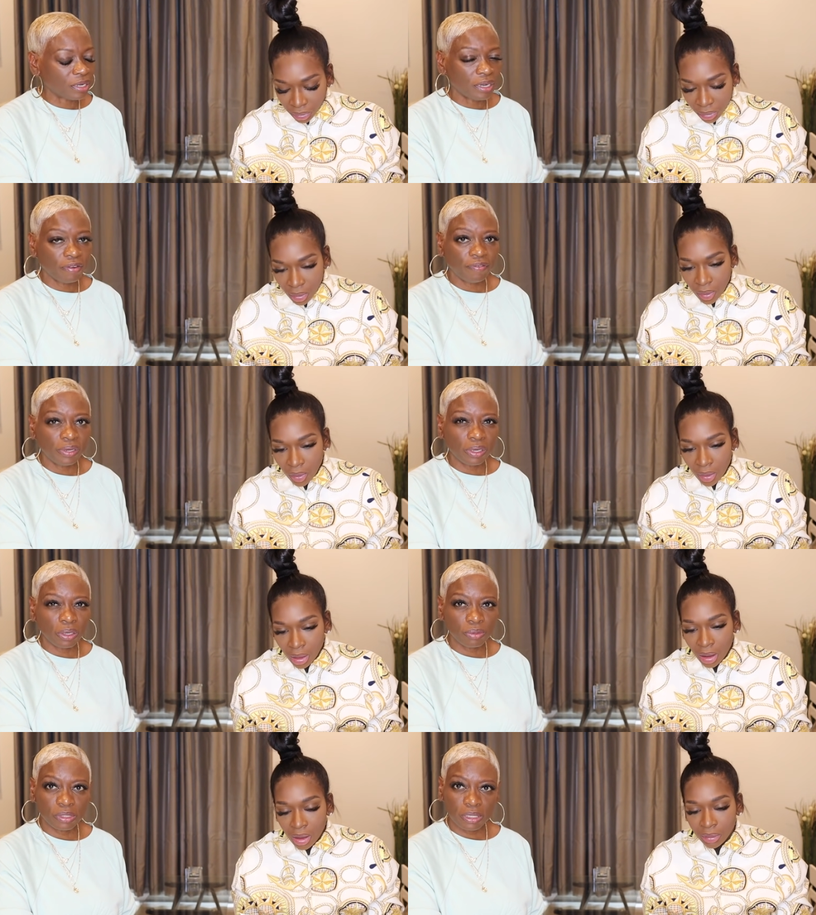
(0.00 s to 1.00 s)
Speaker 1: and not feel
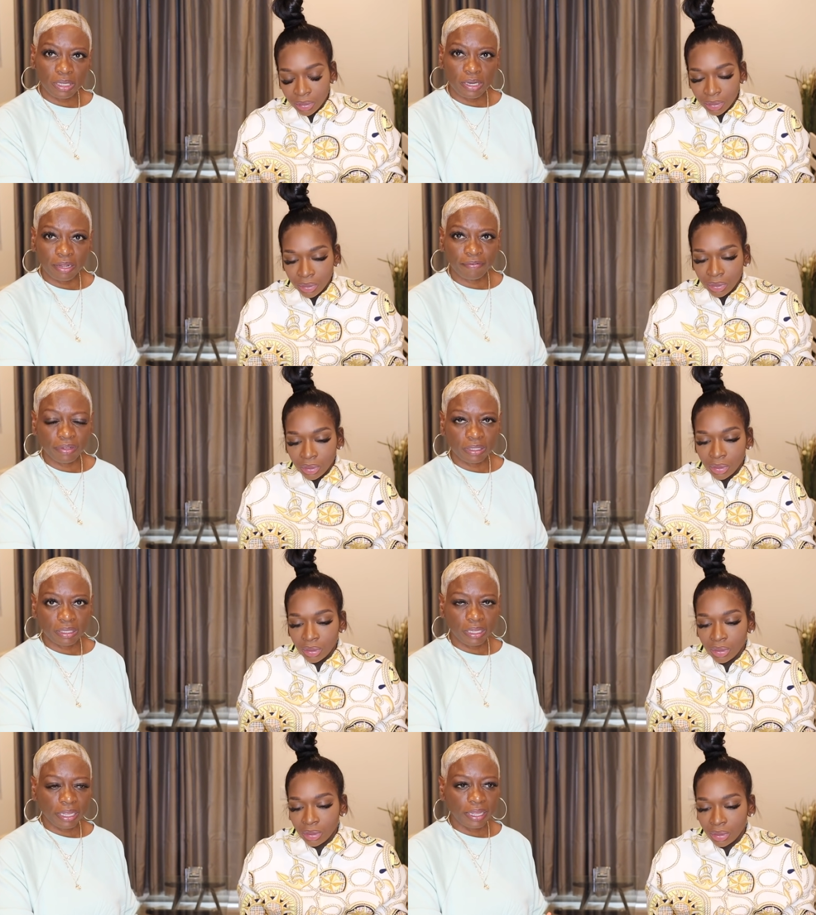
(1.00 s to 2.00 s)
closed in, not feel
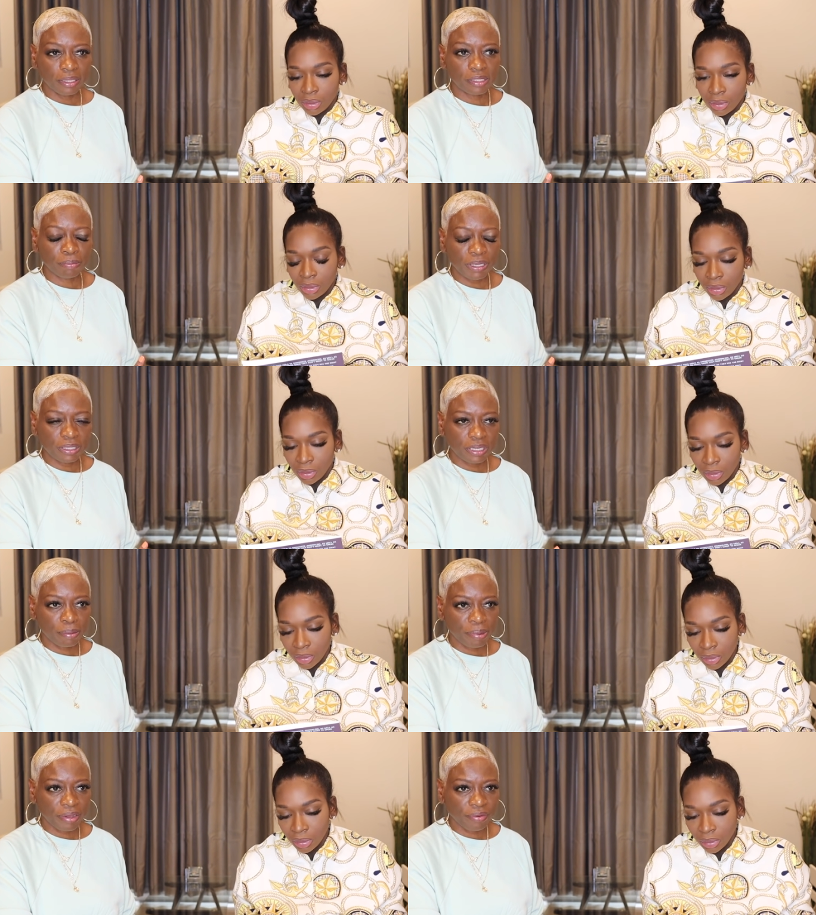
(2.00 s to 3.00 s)
that they can't speak to their
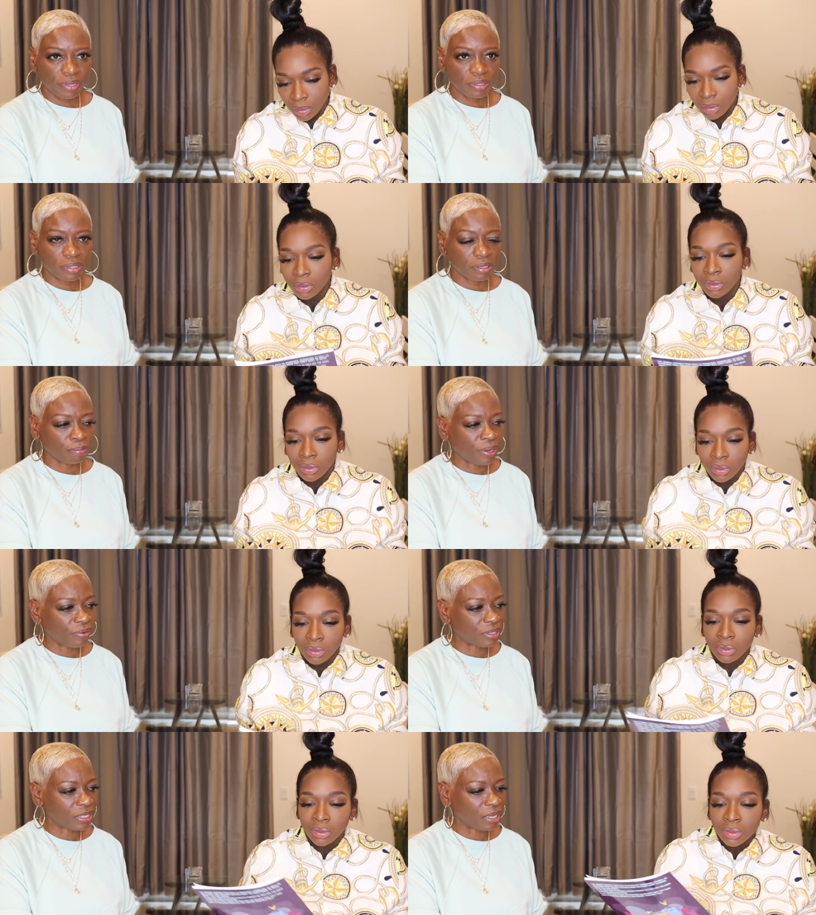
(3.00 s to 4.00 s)
parents and
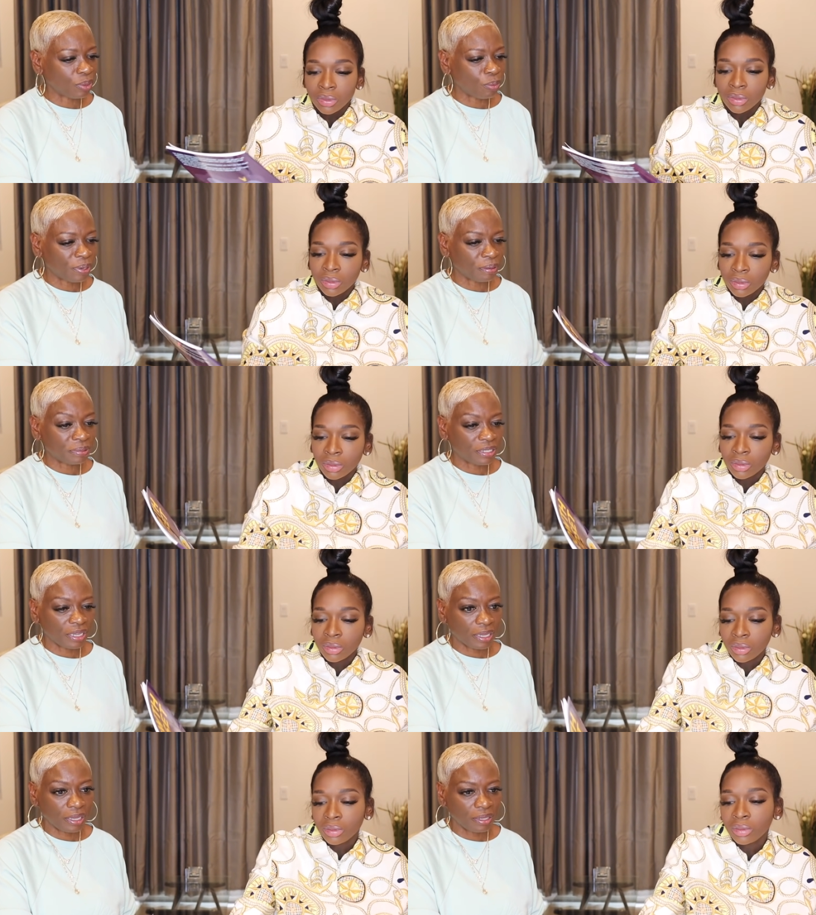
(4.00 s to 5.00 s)
parents can't open up to their
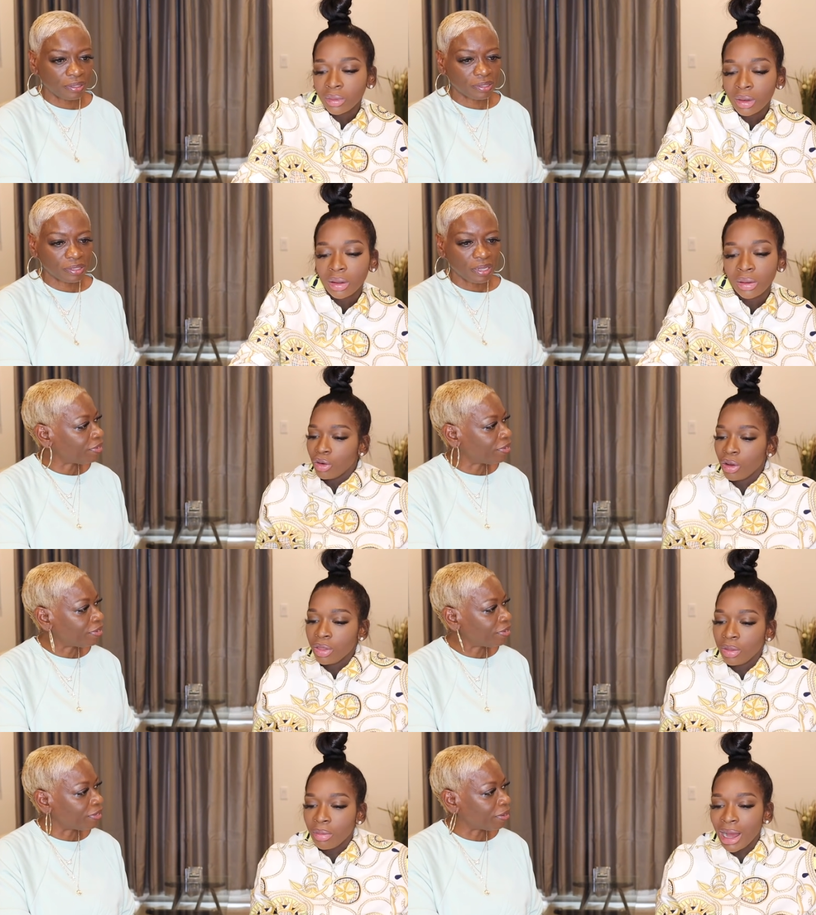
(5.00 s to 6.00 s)
kids.
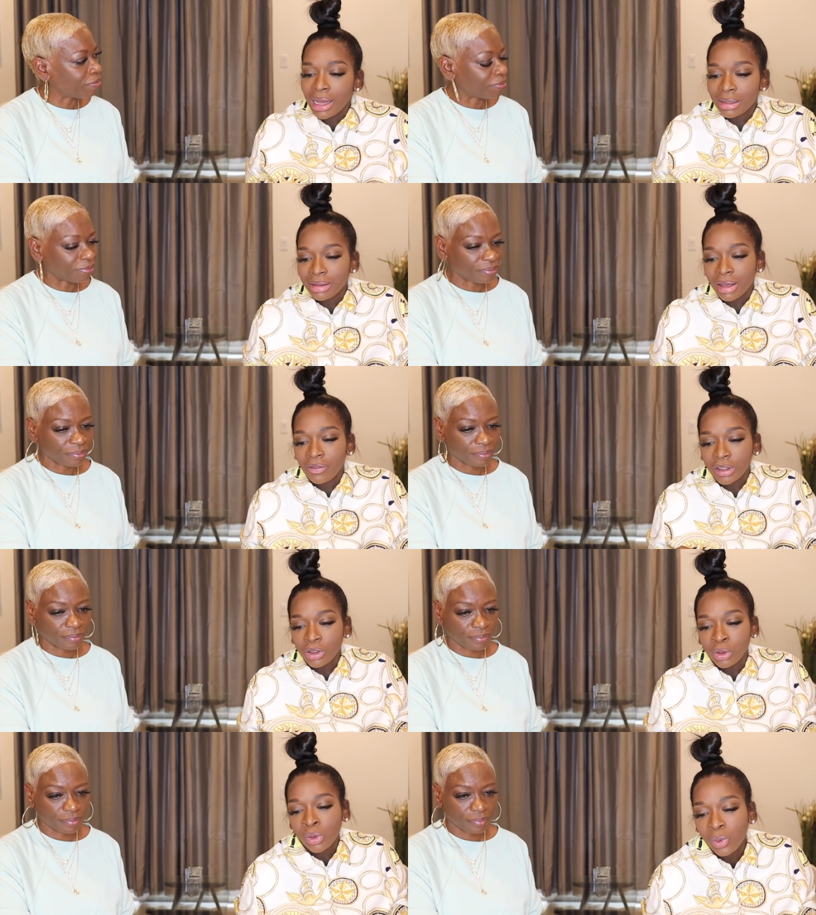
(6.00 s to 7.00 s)
Growth uh,
Speaker 2: mindset for
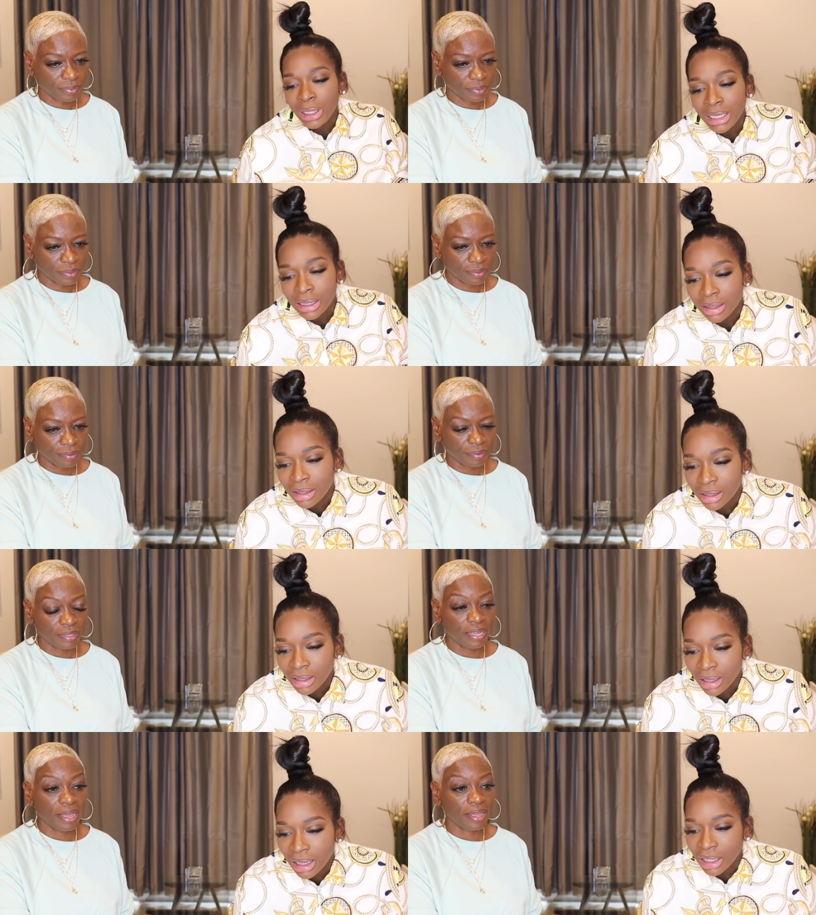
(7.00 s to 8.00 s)
tweens.
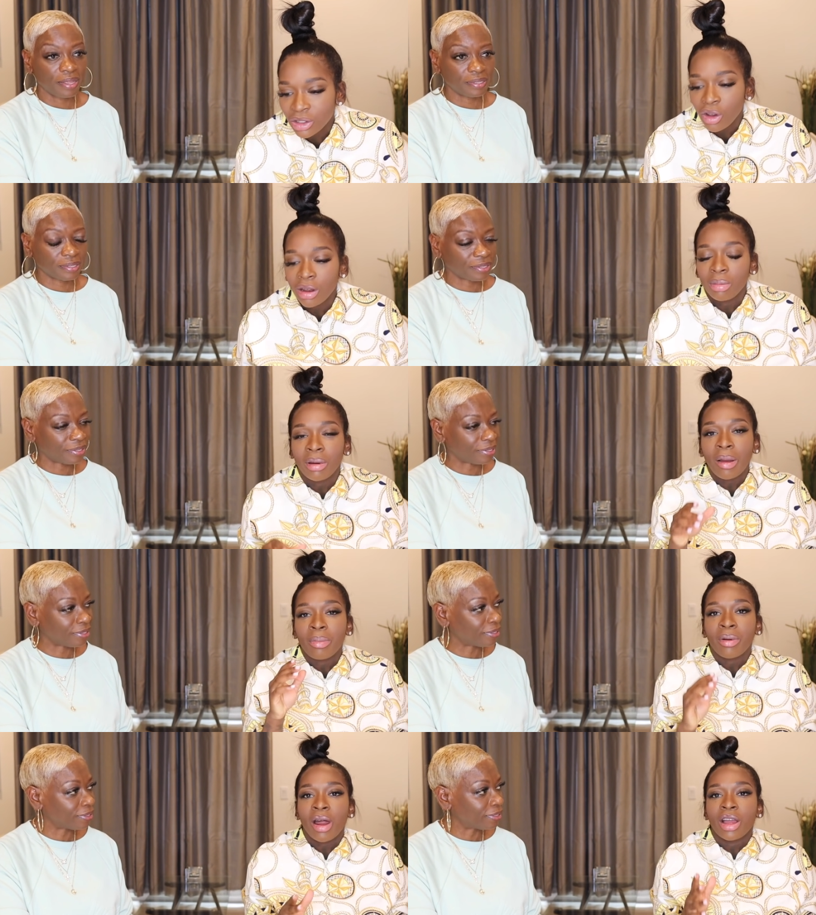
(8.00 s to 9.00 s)
Yes. It's all
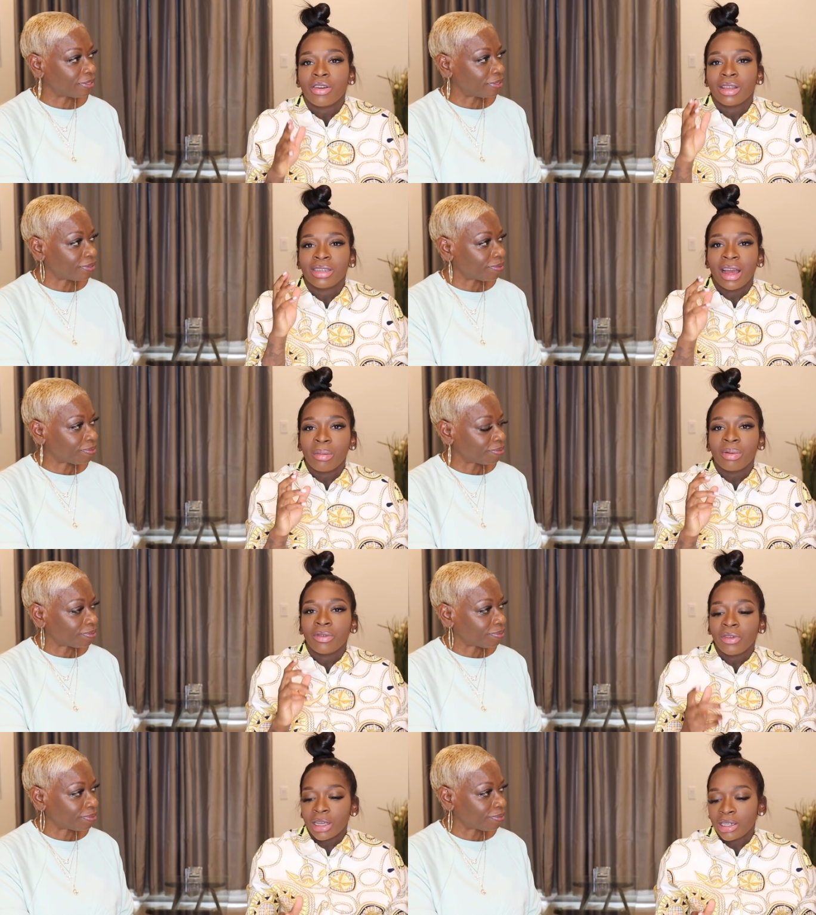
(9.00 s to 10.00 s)
about progress, not
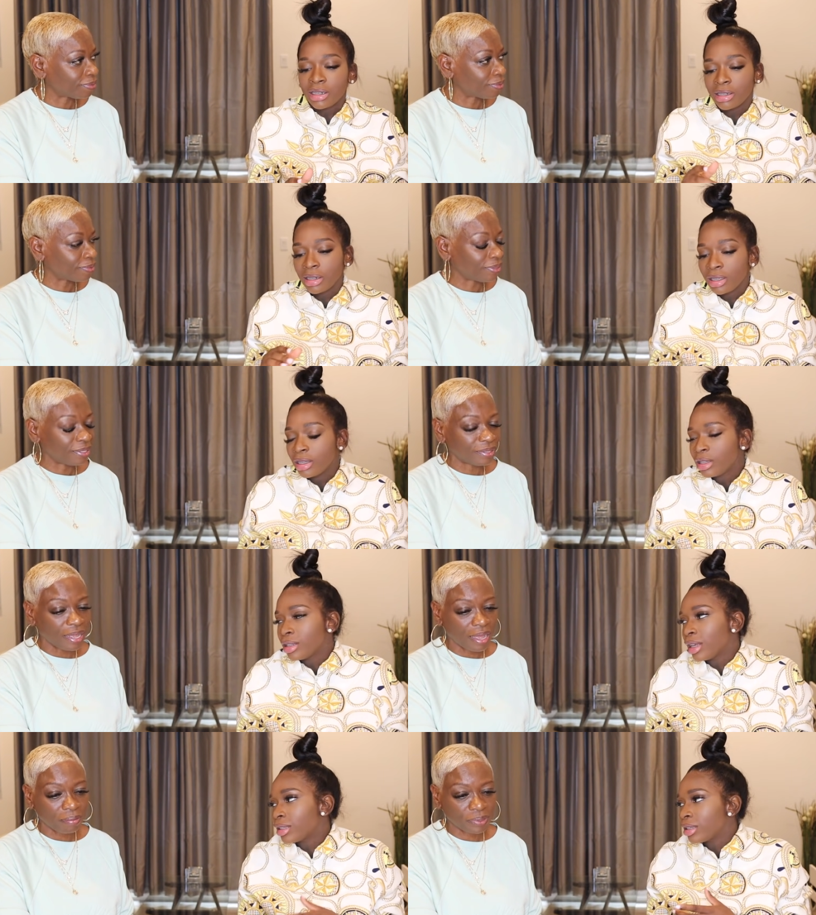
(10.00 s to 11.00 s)
perfection.
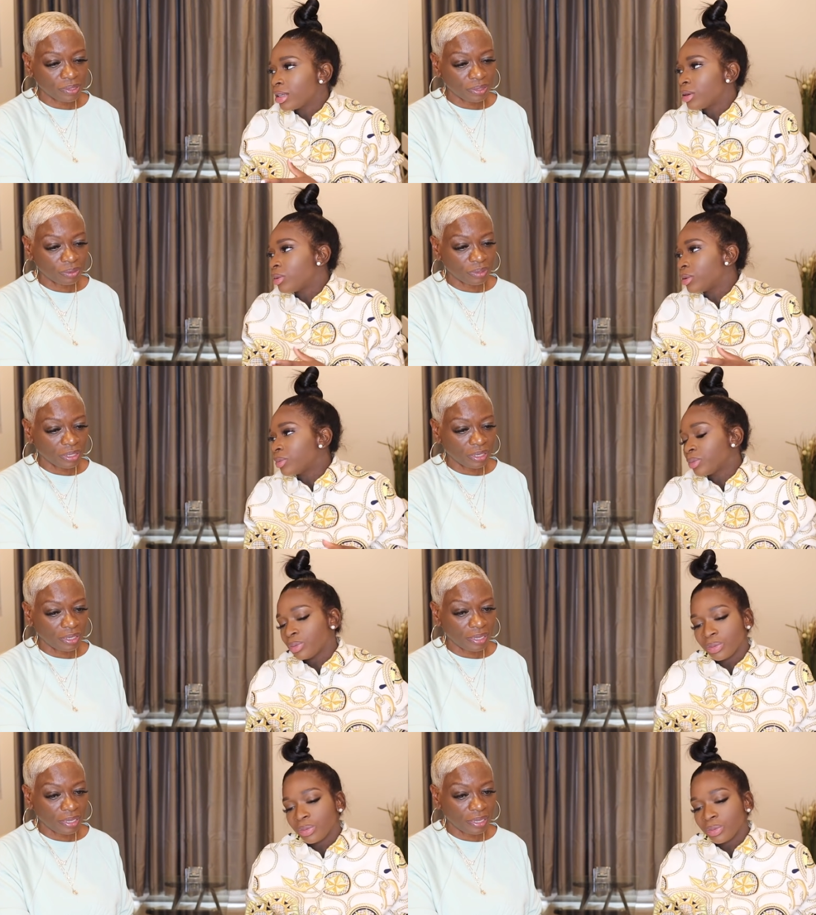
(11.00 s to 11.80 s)
Absolutely,